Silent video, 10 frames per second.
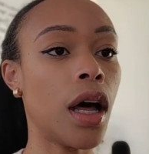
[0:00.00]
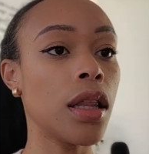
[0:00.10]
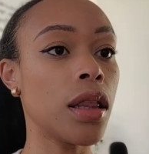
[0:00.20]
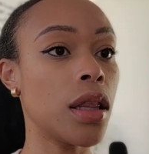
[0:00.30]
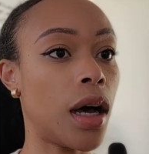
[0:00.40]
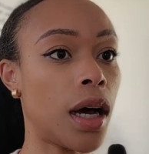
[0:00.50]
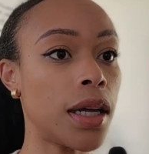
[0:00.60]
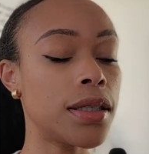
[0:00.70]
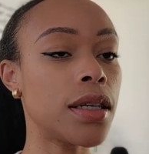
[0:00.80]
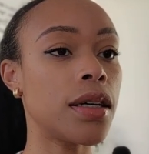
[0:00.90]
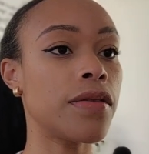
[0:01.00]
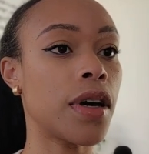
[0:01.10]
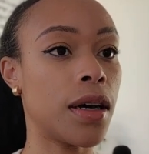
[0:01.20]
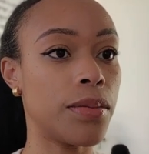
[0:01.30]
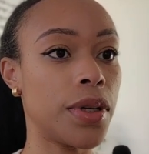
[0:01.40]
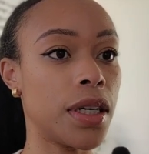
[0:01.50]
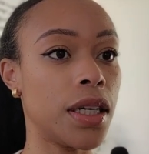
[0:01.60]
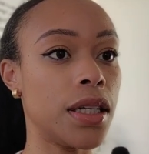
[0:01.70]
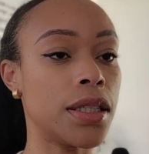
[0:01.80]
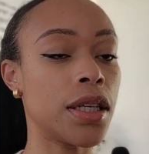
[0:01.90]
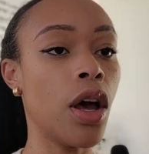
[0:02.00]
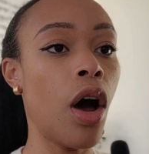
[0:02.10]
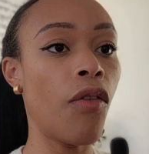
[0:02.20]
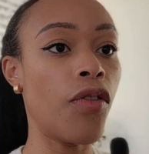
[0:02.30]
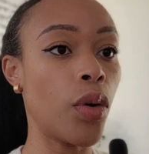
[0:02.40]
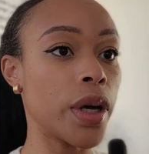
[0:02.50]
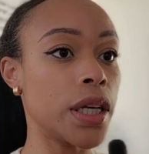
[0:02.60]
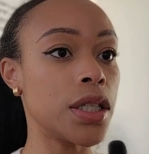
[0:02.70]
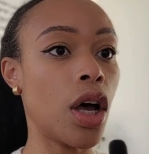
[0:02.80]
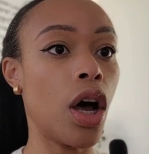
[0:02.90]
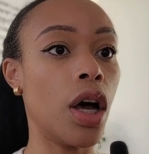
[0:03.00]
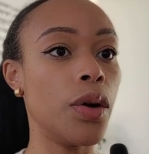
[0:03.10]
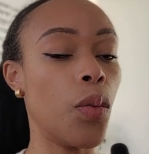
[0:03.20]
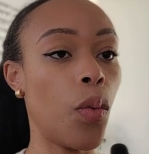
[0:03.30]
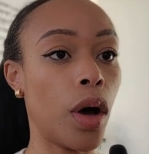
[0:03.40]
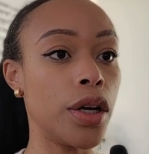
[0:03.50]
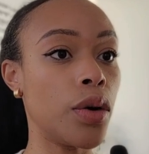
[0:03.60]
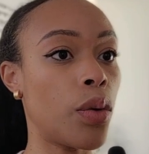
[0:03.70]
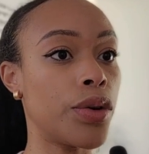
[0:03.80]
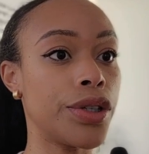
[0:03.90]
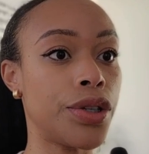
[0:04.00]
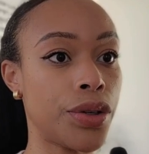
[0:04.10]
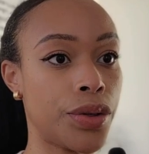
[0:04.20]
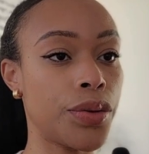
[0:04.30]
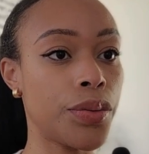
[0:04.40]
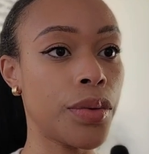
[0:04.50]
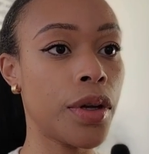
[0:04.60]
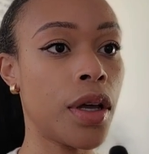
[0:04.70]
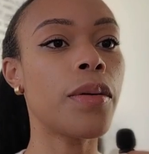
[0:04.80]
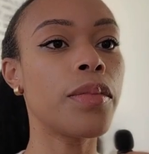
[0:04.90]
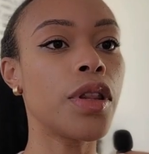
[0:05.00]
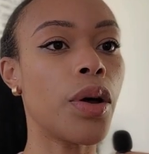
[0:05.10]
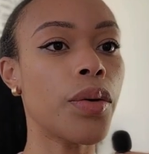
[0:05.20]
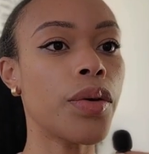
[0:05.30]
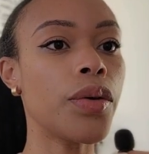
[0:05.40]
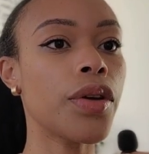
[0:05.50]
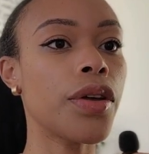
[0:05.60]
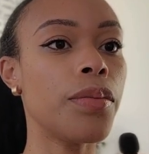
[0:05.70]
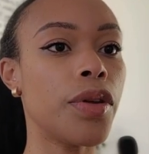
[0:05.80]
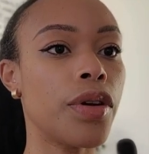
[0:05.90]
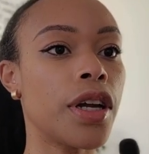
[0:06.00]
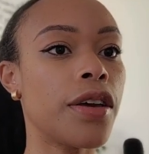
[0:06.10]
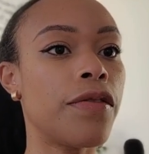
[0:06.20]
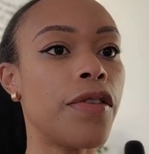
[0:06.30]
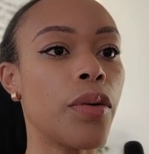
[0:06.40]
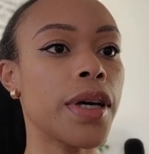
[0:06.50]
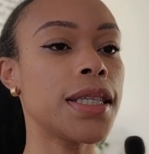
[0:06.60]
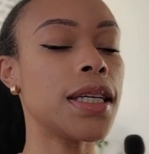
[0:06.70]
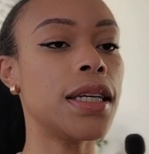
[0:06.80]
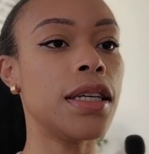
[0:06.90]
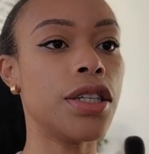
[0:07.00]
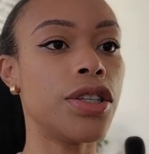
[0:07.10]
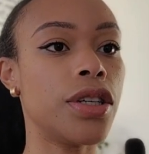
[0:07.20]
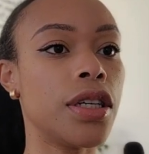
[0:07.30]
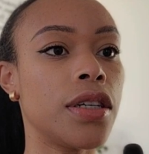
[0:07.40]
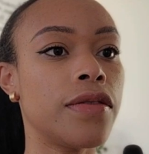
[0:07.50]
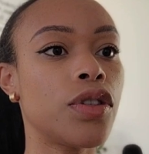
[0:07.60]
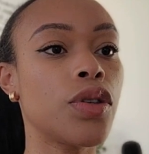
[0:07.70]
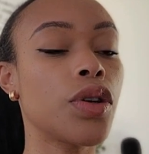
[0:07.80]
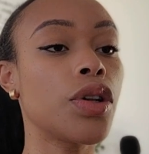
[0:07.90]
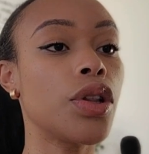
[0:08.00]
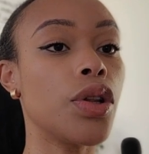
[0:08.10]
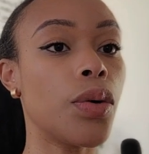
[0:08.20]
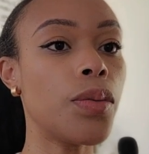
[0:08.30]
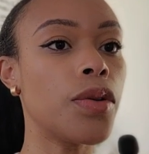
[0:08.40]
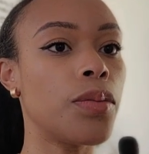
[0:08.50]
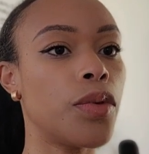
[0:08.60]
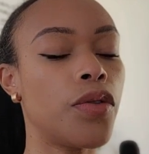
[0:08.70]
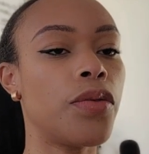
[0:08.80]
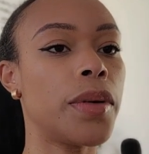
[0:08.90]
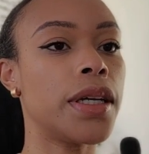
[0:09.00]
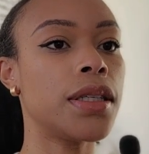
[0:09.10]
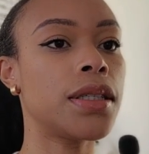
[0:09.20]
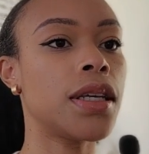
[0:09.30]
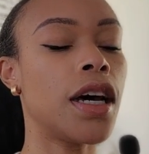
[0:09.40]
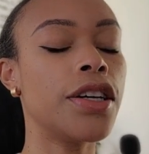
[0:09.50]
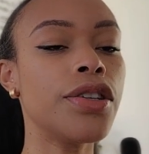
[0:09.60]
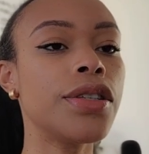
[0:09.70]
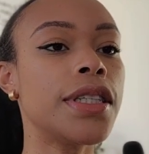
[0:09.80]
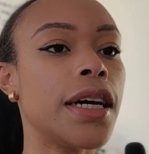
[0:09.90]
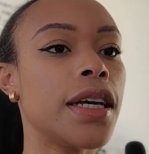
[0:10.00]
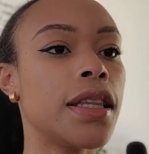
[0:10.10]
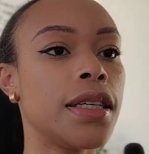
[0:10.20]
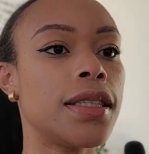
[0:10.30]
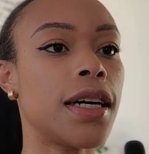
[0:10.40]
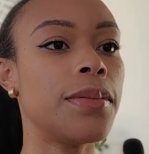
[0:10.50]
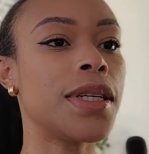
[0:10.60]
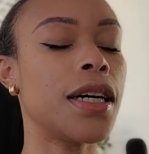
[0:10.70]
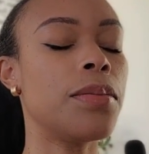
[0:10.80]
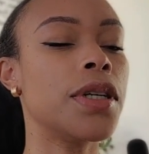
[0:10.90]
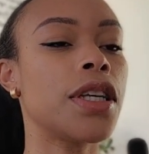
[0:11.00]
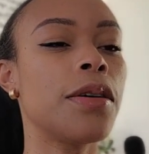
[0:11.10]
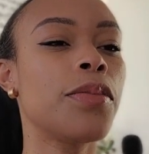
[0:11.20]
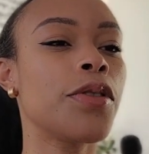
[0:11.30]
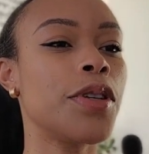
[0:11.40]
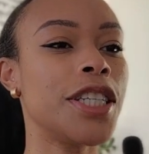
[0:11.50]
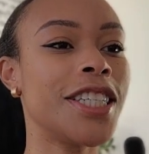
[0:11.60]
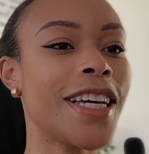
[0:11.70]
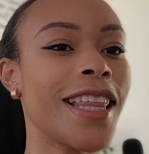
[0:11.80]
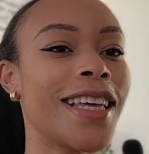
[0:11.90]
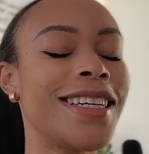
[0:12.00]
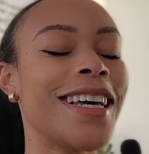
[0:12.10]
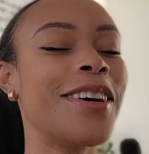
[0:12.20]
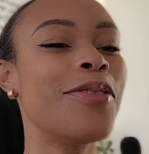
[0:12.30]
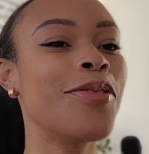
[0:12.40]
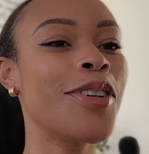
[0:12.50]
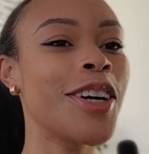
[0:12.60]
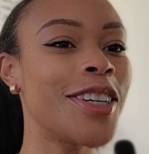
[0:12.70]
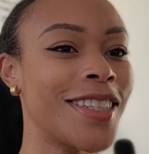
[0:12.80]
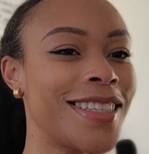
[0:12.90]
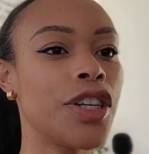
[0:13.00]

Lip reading: A lot of companies focus on 1 or 2. From local community focused initiatives to global movements, understanding these types help us appreciate the diverse